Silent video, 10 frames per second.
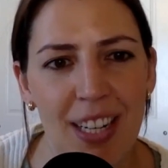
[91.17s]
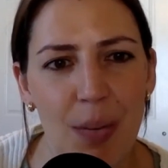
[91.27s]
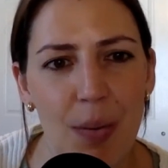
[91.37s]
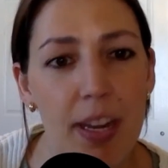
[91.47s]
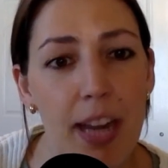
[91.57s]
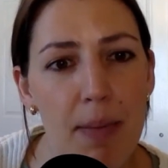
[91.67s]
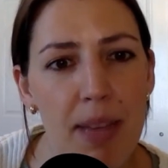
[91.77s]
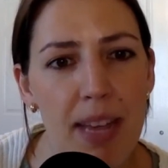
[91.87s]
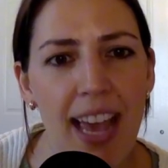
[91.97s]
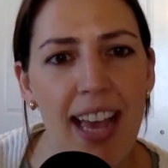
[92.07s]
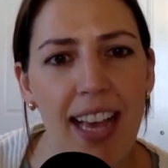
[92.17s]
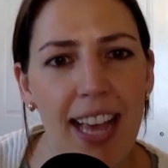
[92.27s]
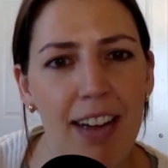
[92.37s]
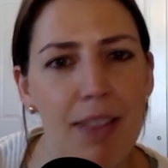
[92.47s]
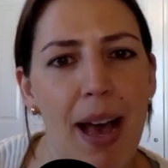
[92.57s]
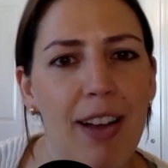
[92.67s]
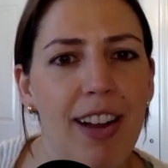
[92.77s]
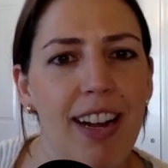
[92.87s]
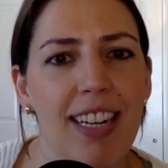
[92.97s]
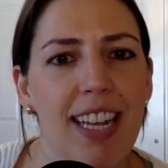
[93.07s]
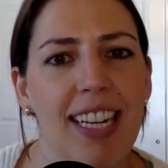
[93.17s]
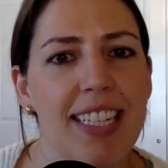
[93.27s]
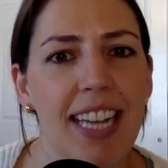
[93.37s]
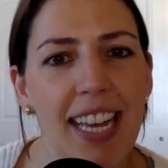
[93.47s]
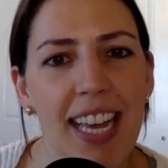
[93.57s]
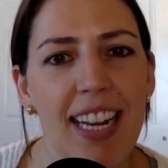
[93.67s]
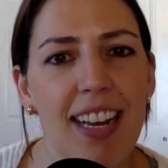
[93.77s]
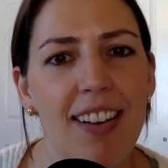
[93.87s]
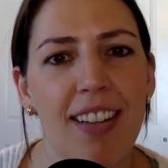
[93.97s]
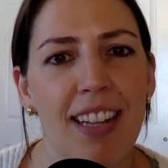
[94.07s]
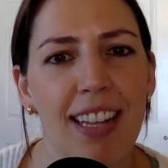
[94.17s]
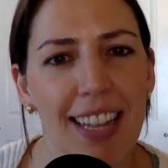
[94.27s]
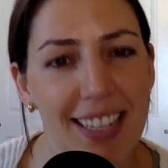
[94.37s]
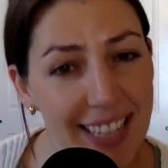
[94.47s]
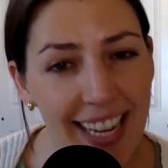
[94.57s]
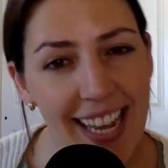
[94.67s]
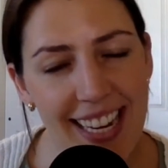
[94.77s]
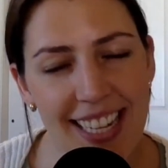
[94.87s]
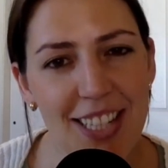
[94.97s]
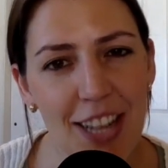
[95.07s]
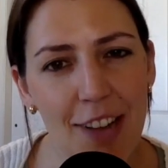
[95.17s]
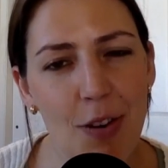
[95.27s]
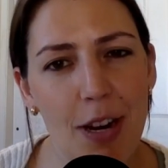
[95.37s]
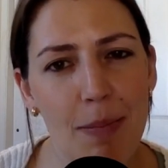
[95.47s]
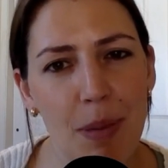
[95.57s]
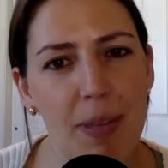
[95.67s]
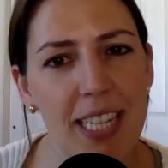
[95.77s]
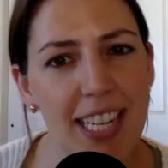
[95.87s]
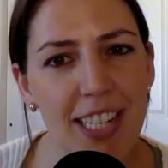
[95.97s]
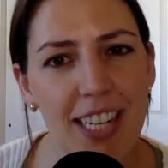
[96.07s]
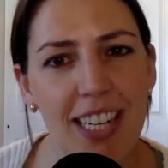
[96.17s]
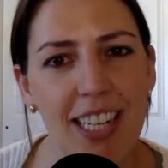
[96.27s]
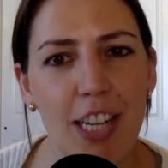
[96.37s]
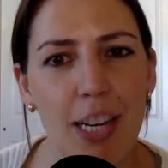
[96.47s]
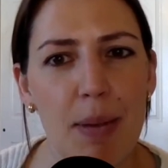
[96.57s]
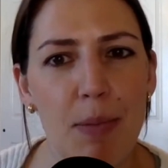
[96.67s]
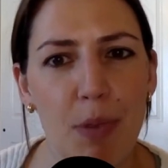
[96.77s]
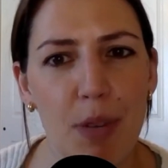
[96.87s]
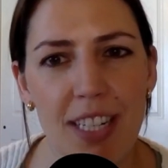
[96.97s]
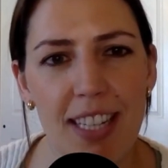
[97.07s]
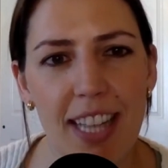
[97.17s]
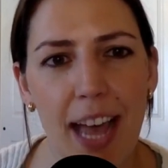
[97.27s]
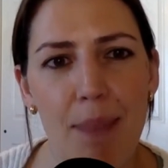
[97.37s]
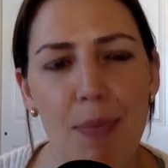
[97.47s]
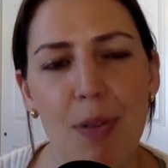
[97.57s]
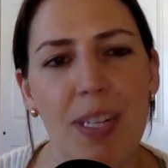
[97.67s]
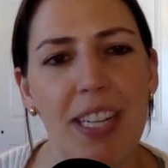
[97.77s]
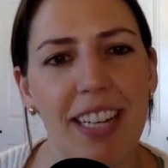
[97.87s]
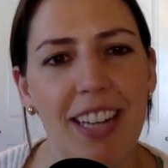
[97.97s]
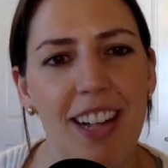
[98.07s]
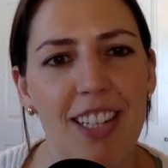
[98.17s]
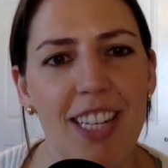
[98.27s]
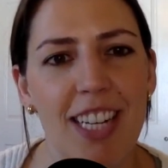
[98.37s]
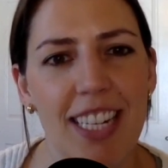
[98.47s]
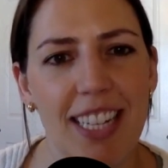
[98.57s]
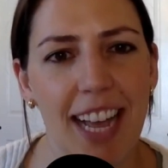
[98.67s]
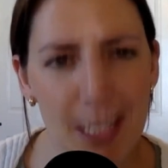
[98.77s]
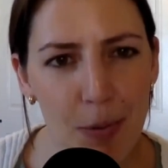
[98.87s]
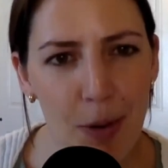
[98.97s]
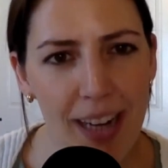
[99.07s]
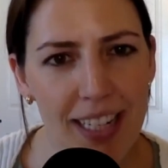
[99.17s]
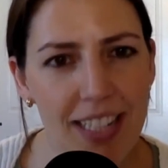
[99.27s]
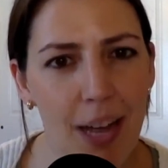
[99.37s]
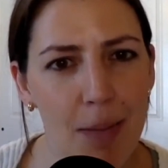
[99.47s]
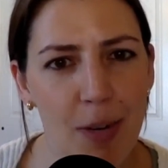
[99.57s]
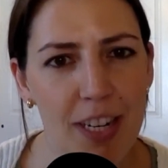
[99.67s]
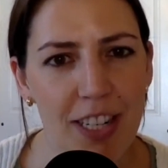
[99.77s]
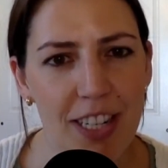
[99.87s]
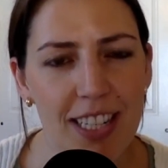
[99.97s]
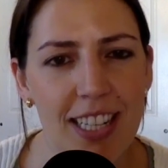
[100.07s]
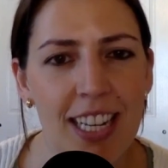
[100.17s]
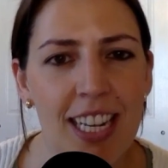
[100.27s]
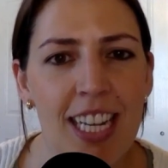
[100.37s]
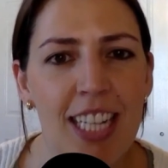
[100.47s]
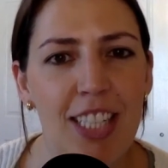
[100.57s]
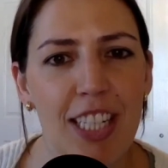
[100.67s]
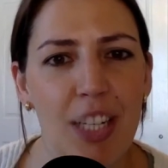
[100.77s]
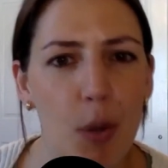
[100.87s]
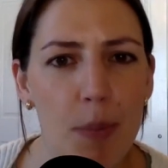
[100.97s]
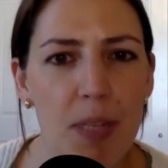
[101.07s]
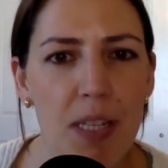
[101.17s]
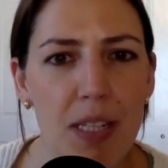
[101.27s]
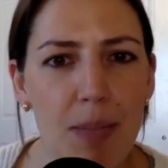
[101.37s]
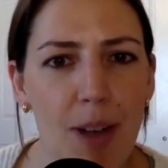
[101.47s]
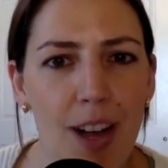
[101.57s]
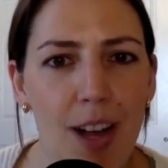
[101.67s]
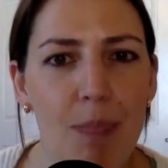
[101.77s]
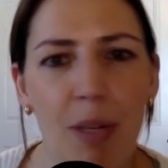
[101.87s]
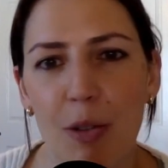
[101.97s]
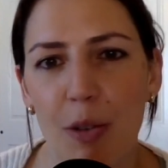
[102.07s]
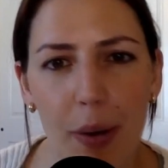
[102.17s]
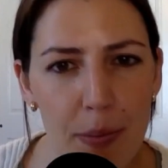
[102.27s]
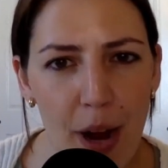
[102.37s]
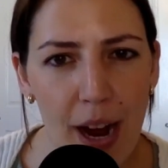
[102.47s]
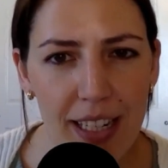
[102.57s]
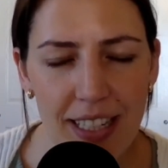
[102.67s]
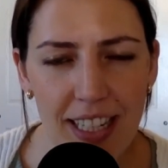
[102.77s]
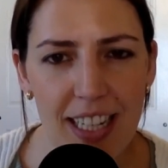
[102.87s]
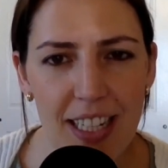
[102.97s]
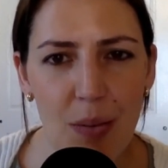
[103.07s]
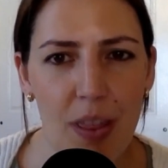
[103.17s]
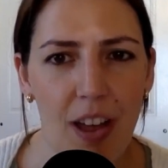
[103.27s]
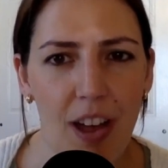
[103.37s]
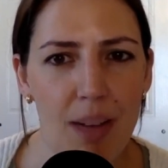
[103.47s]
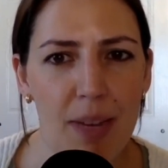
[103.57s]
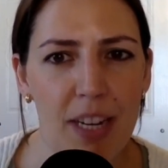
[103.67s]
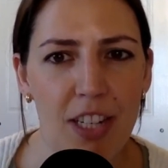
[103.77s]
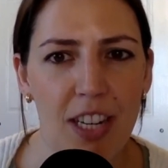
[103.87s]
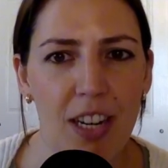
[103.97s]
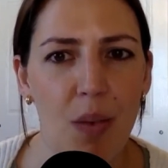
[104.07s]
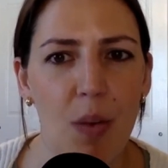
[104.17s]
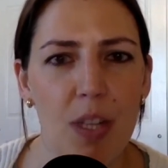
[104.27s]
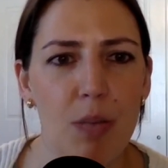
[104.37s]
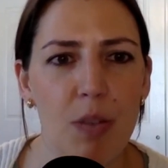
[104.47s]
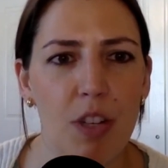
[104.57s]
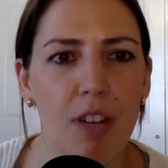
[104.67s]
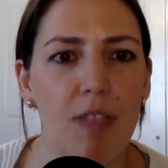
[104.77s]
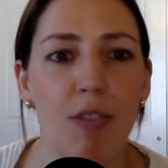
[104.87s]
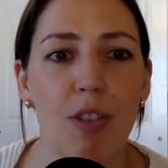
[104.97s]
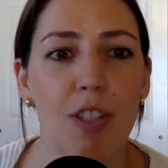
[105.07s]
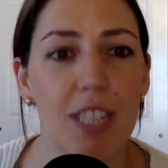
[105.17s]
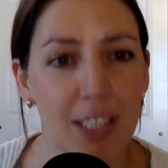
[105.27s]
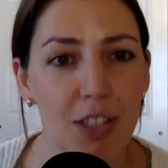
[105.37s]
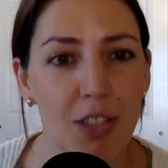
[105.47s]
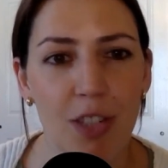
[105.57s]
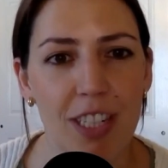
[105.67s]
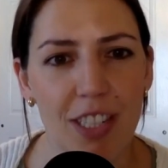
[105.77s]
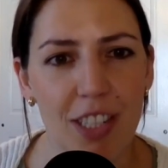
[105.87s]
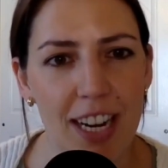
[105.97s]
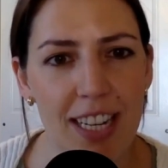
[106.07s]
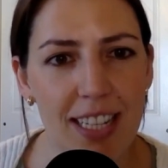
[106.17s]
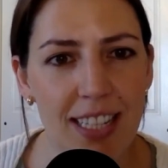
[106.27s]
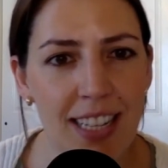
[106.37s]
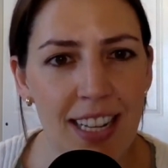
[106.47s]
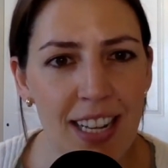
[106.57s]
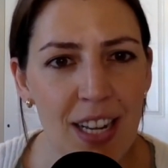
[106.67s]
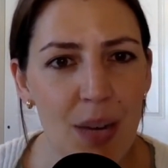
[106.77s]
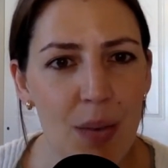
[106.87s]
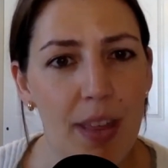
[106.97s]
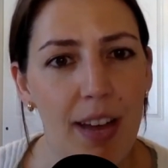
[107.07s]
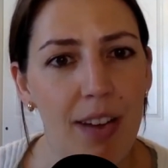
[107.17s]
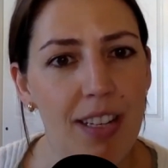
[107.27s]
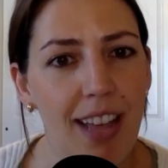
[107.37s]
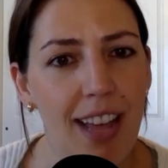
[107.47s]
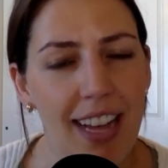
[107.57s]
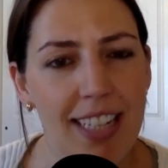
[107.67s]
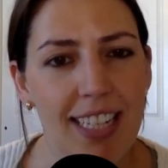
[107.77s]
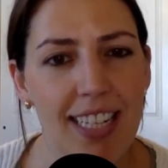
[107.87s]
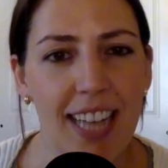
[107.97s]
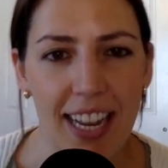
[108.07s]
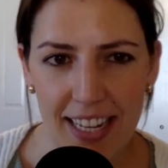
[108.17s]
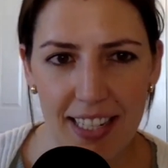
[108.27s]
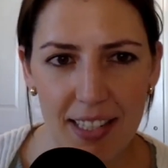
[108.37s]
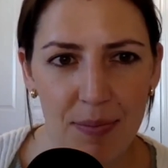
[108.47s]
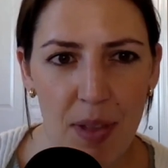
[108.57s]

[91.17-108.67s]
With an MBA, accounting background, and a decade in software implementation, Jamie bridges the gap between technology and tax practice operations. She equips small but growing practices with automation once reserved for industry giants, without the IT headaches.